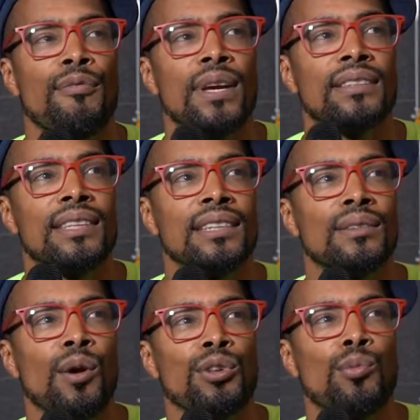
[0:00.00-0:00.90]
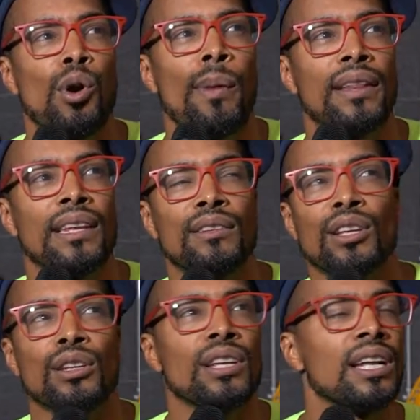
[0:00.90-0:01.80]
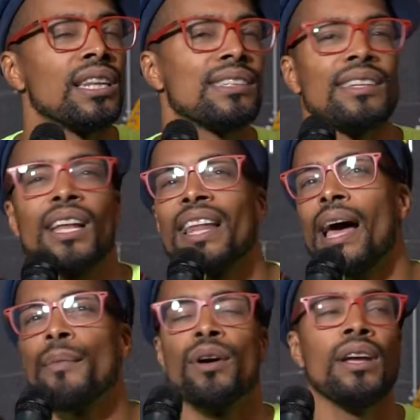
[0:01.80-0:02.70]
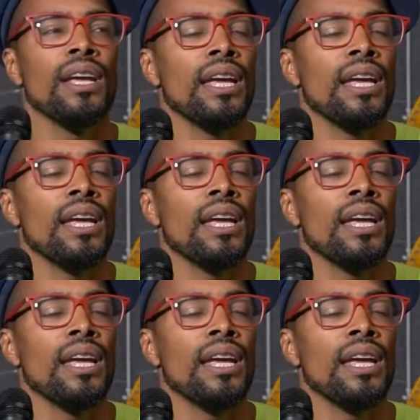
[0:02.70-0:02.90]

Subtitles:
It's more about the glitz and glamour,